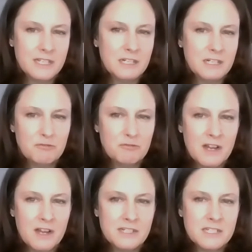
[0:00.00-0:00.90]
in a
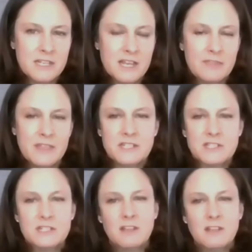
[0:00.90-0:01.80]
fund that
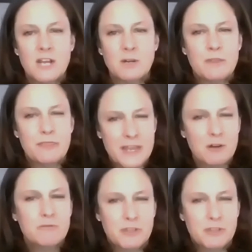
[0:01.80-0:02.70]
doesn't align with their
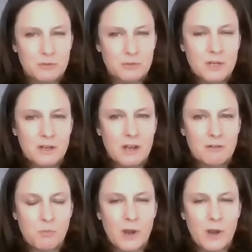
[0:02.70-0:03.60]
view of
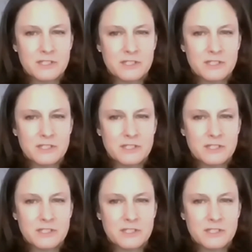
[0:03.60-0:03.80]
what